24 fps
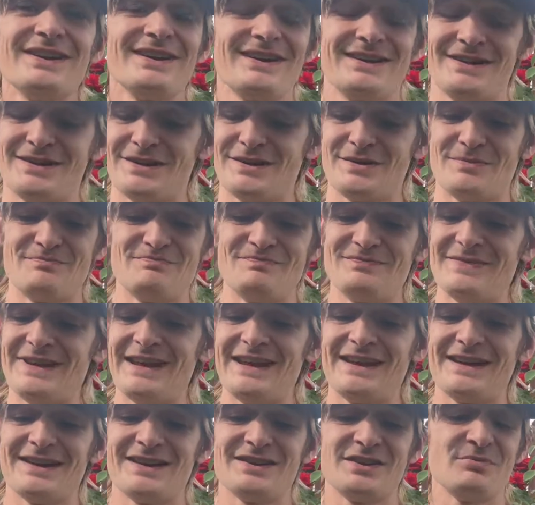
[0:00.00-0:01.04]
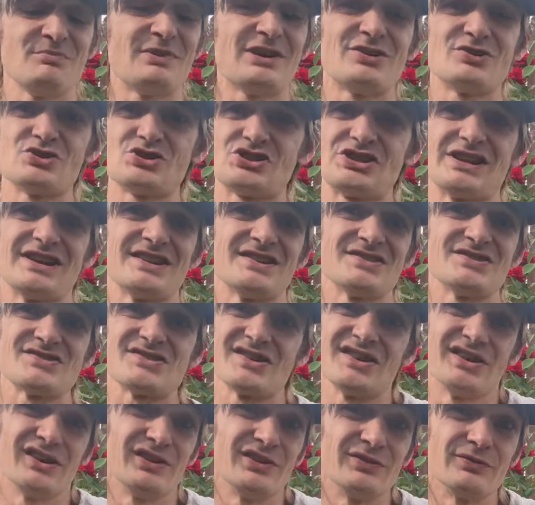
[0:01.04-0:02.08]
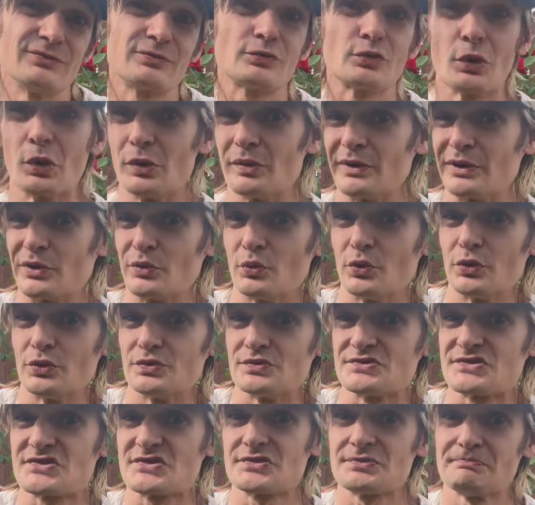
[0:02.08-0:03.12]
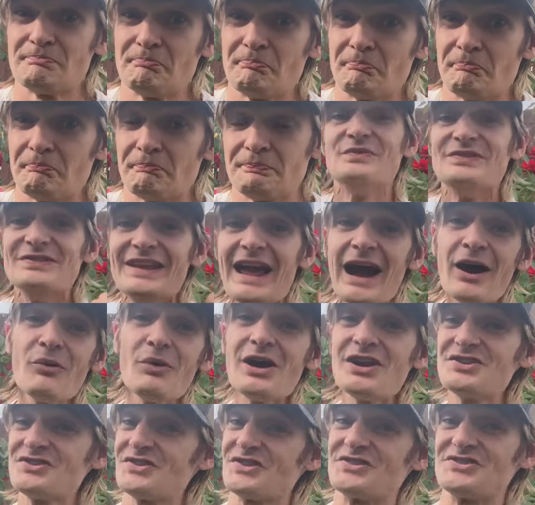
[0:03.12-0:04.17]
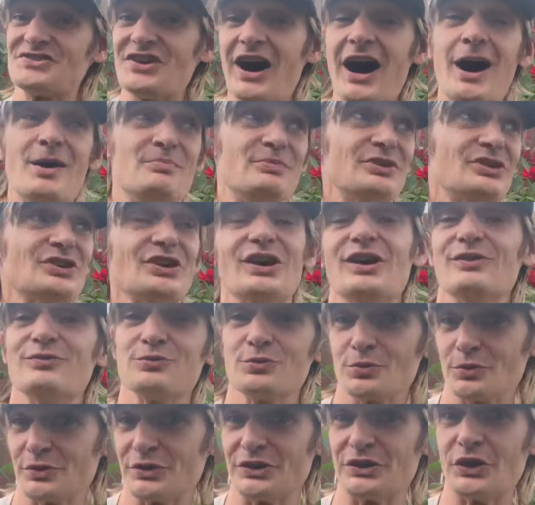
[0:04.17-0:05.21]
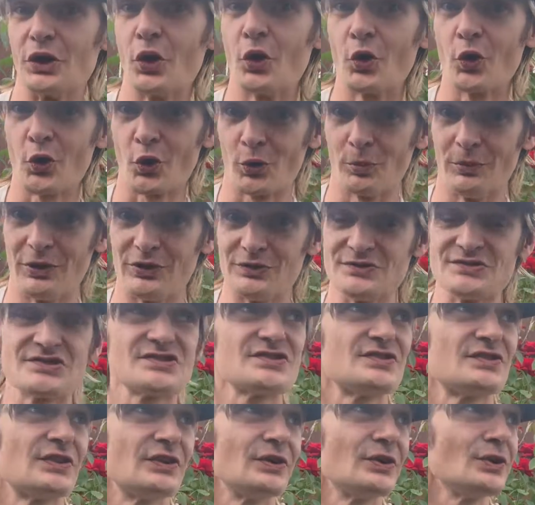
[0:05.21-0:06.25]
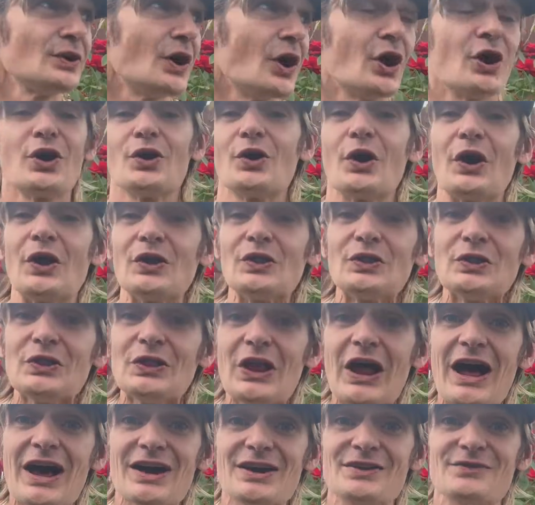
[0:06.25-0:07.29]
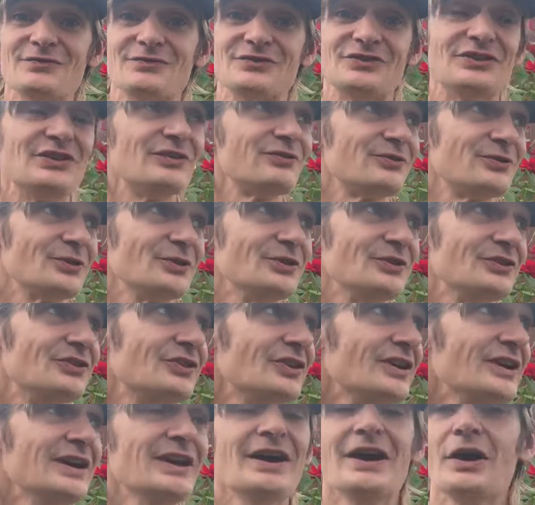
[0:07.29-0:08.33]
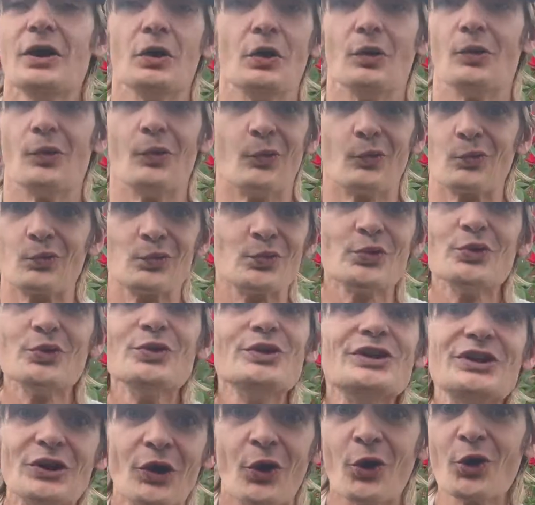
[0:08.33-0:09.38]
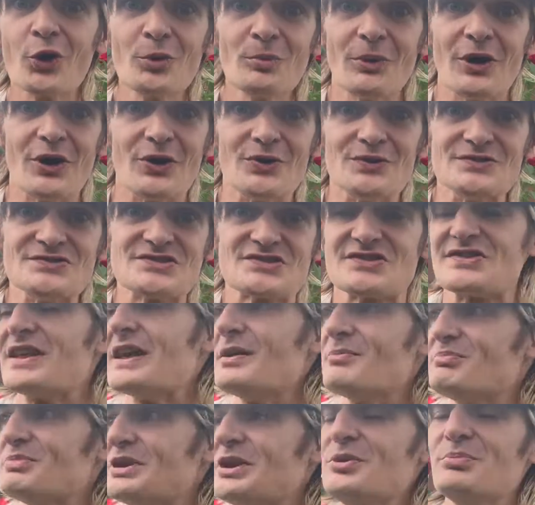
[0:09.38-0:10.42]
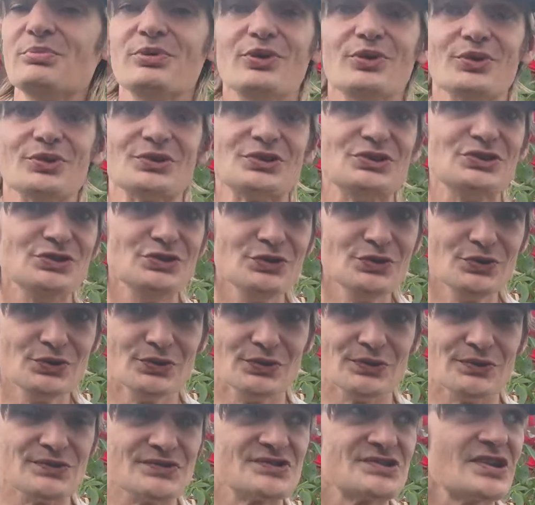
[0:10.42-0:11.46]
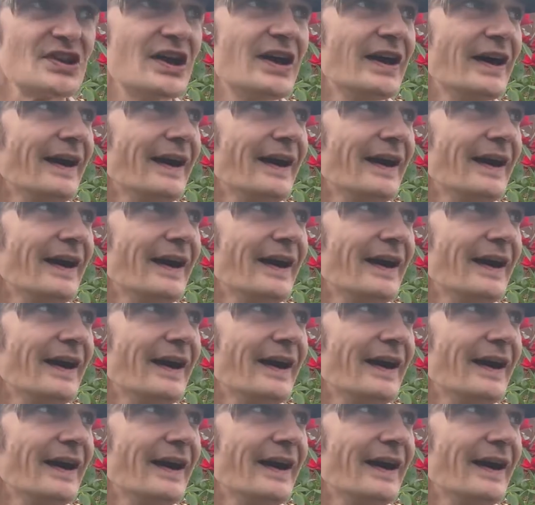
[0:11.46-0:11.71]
and a better chance of growing roots. Now on to the topic of rooting hormones. There are a lot of different rooting hormones that people use,